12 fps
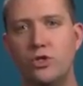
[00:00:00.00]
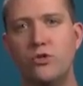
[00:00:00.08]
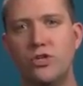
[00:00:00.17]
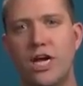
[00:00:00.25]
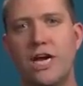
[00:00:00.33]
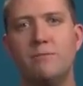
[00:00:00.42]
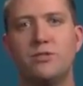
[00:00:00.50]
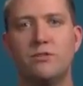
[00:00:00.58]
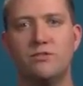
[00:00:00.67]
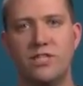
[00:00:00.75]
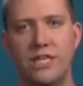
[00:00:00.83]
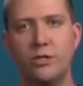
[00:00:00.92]
two types
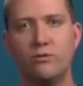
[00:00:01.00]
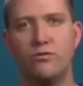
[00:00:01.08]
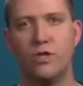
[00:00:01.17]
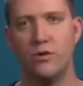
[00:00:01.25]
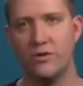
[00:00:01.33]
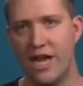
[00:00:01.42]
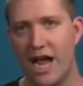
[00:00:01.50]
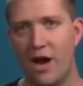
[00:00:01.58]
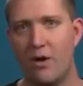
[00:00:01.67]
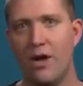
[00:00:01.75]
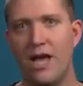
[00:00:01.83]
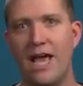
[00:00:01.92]
of signal flow
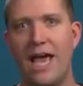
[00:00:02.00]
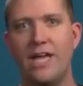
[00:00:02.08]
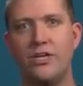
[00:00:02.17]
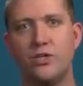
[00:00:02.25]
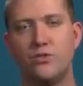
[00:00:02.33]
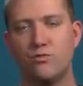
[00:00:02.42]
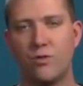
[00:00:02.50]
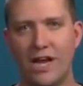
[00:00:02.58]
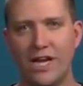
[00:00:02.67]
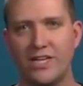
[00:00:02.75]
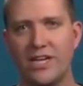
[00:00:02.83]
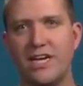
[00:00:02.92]
now, and just
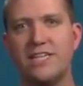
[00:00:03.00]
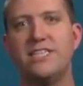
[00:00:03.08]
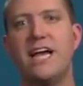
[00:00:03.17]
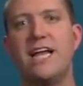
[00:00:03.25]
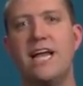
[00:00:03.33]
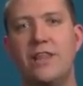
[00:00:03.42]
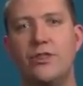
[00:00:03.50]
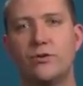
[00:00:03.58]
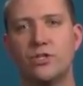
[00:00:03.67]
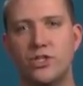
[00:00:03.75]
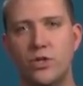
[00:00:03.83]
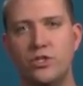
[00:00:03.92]
recognize that
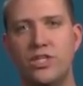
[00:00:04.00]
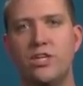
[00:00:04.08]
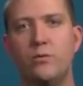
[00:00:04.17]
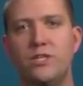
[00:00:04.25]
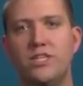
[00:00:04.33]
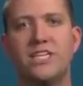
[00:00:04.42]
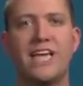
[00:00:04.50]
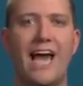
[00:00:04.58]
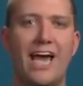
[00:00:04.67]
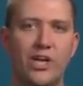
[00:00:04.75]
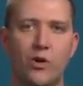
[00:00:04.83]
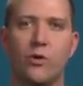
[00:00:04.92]
they're associated with these
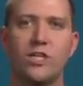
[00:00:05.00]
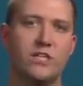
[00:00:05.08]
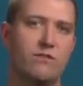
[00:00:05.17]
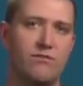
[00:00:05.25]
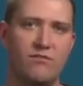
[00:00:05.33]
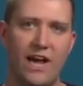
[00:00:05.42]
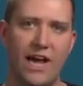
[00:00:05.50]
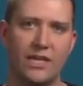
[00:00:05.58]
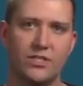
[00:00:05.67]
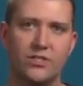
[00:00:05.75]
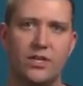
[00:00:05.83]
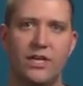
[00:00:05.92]
categories of
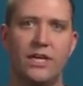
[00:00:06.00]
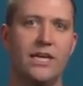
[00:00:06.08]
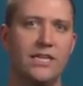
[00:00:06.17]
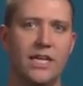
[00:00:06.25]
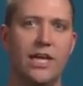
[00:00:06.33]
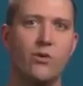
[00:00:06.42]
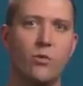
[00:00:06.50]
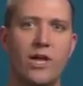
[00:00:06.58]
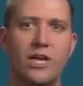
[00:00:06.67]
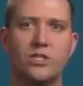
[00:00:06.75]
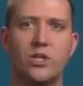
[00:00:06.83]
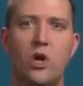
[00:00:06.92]
effects. In later
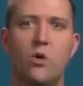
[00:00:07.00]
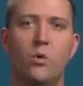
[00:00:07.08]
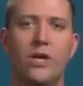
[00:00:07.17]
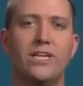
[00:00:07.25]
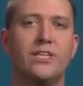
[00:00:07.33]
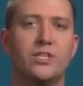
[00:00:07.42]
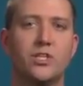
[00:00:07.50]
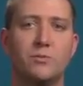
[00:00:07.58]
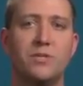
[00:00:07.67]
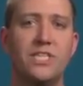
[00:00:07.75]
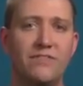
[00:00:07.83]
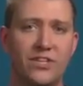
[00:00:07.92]
weeks, we'll get into the
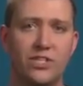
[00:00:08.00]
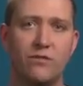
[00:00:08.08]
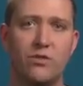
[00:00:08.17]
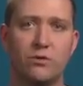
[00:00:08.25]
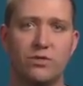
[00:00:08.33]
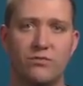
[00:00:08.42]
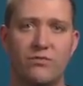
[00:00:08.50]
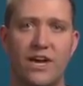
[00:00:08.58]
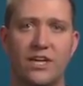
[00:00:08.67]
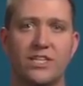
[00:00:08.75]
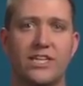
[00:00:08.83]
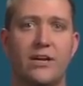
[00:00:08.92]
specifics of those
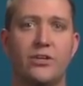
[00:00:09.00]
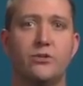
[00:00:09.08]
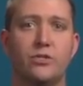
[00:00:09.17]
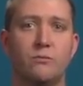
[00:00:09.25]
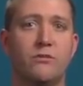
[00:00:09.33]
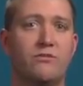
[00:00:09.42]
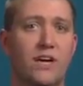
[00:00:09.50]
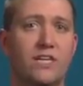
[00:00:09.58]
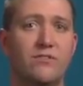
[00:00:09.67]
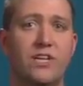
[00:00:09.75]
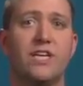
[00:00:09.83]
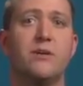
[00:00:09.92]
effects and how to use them
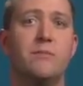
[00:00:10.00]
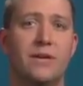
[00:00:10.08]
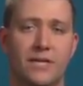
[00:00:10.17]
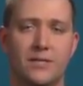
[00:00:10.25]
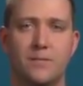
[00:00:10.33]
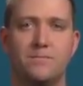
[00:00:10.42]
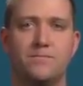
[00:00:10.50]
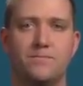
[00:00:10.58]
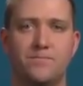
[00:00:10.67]
effectively in a mix.